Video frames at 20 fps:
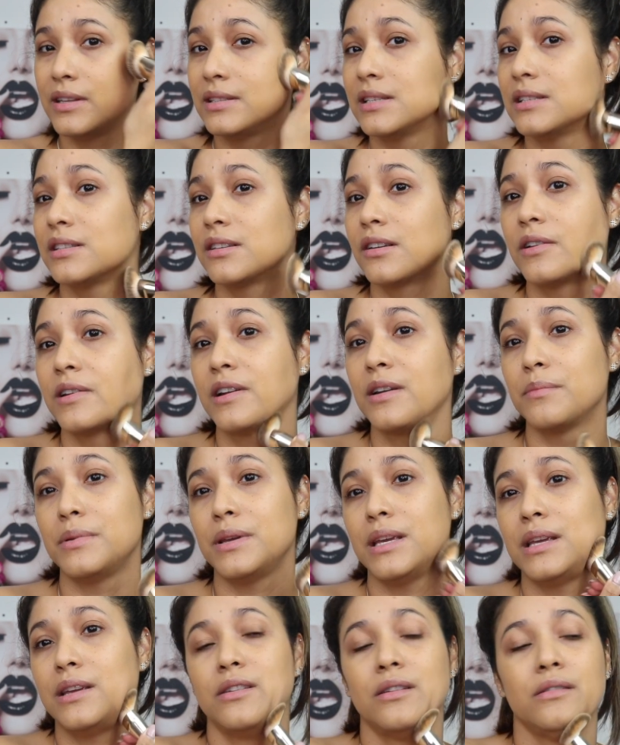This is gonna
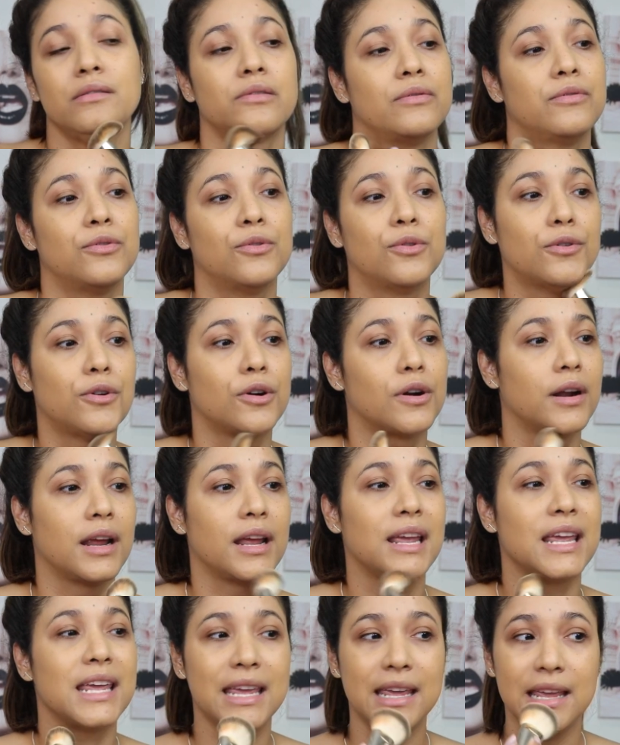be for
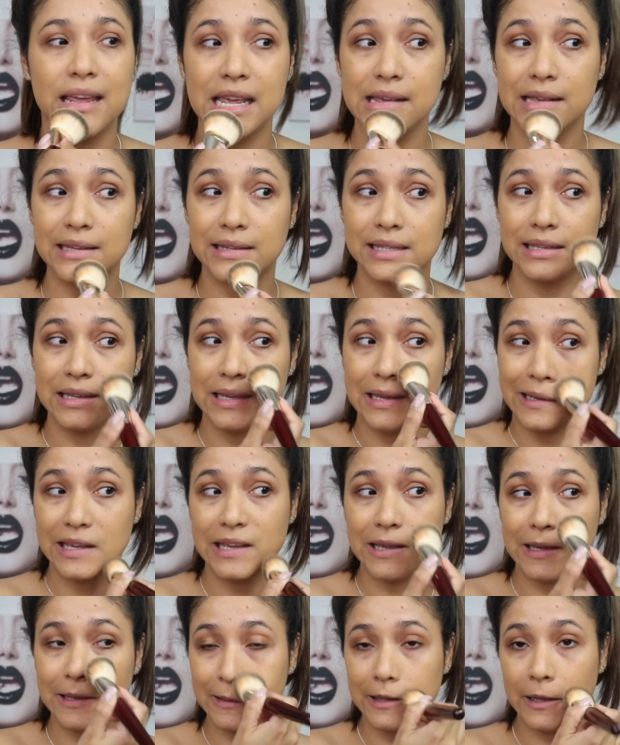easy,
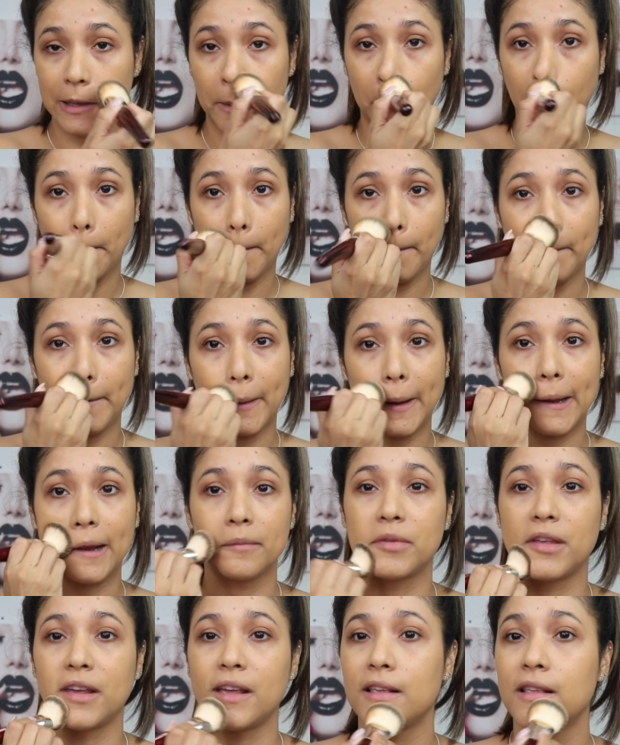easy
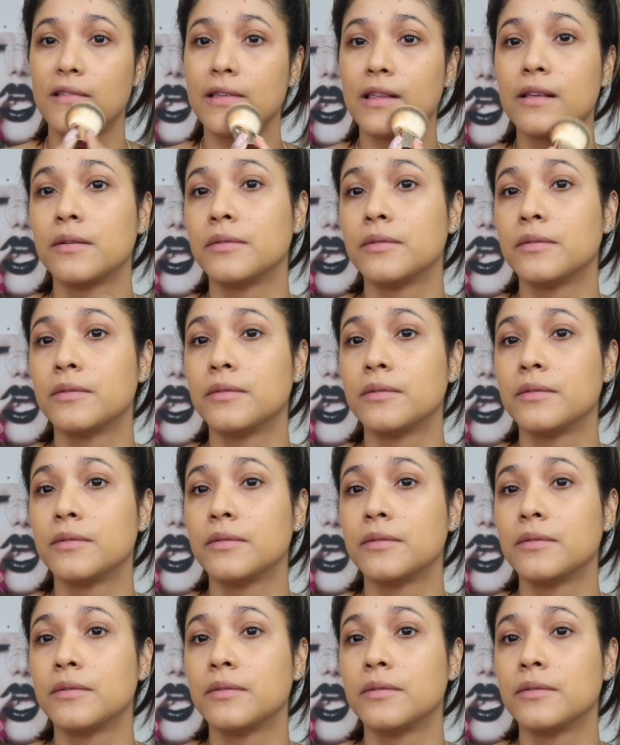makeup days.